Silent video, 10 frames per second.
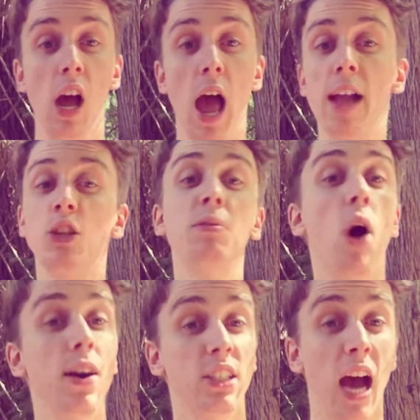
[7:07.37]
And to be
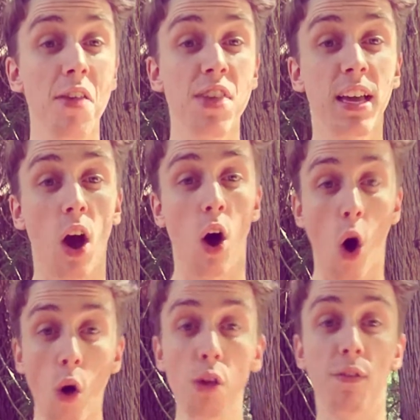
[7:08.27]
honest, I think
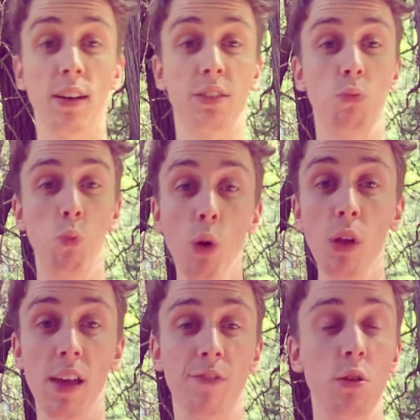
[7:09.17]
all of us will,
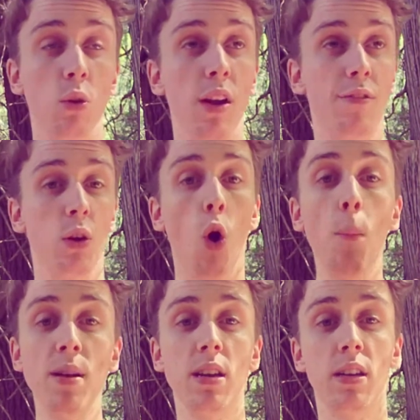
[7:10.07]
if you're, if you're
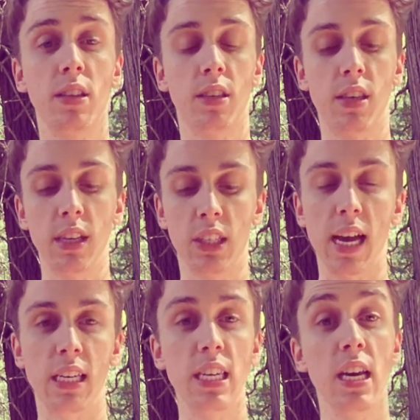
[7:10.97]
open to this
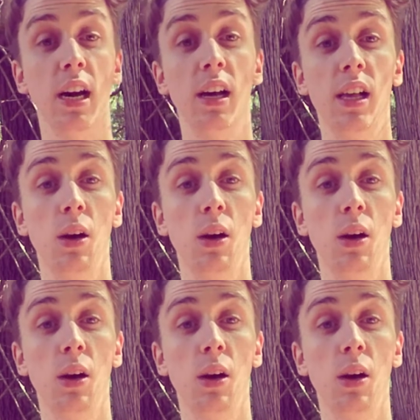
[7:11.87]
idea,